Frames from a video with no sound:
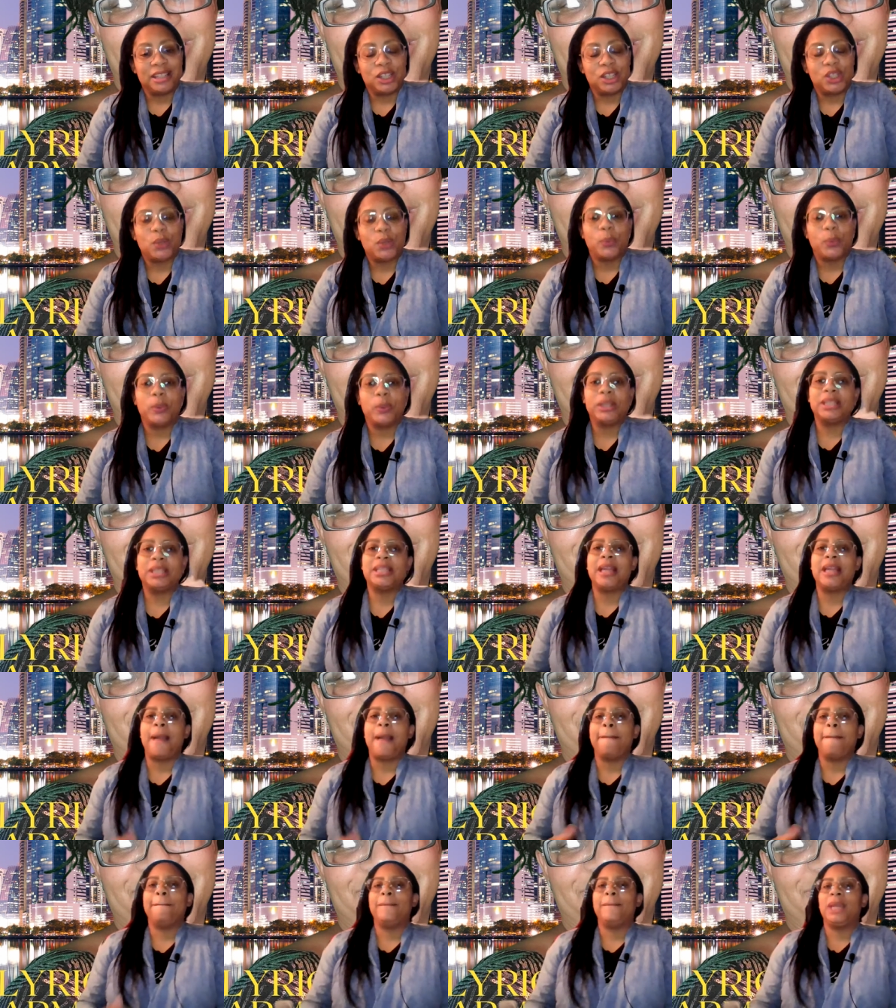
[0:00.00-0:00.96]
So, what does
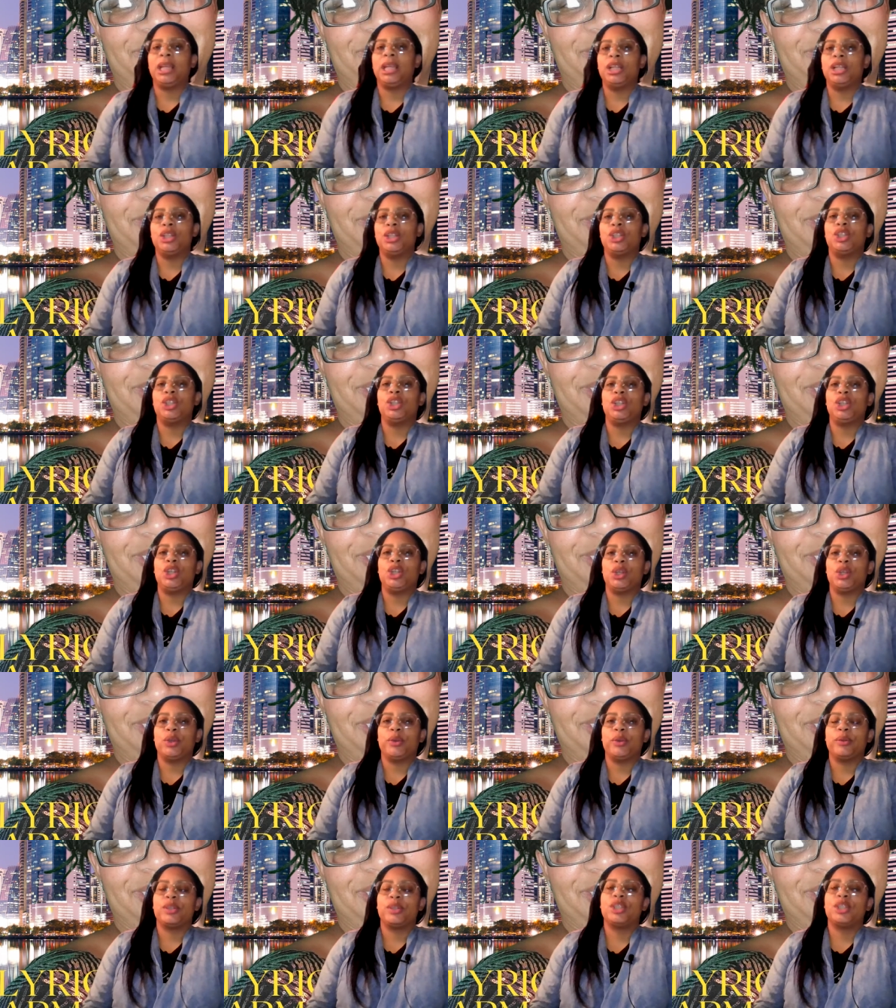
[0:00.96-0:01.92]
that mean to
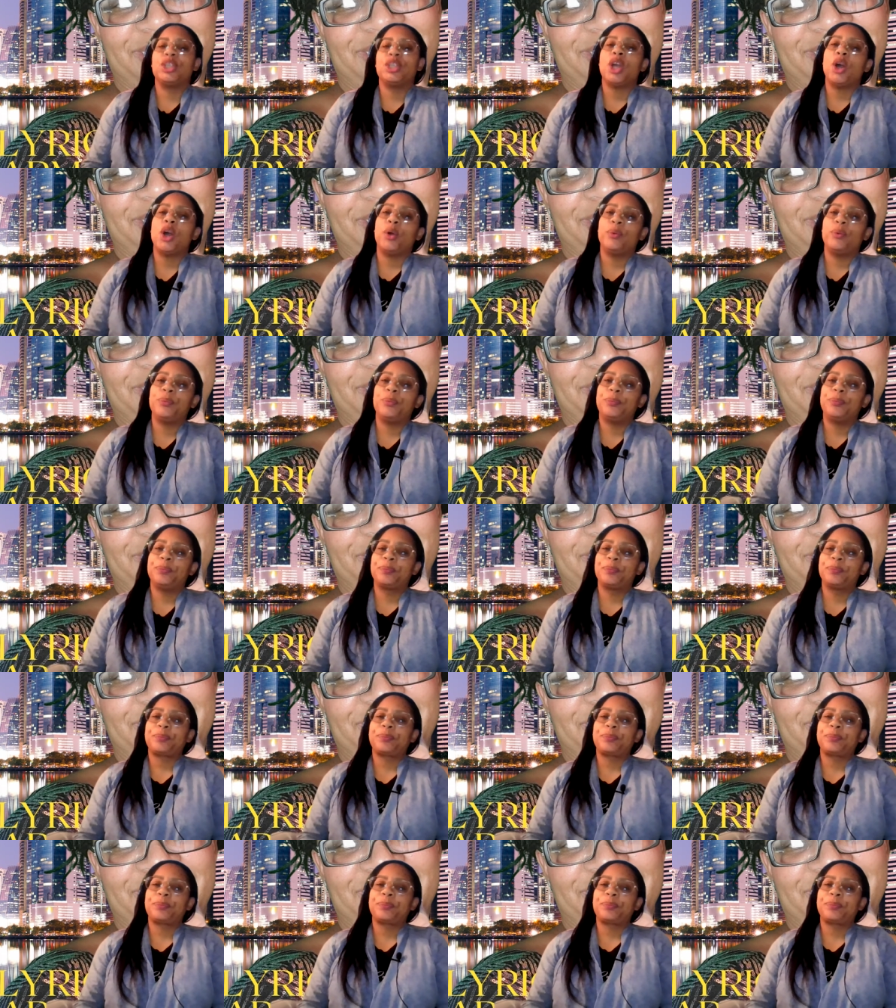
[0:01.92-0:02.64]
you? So,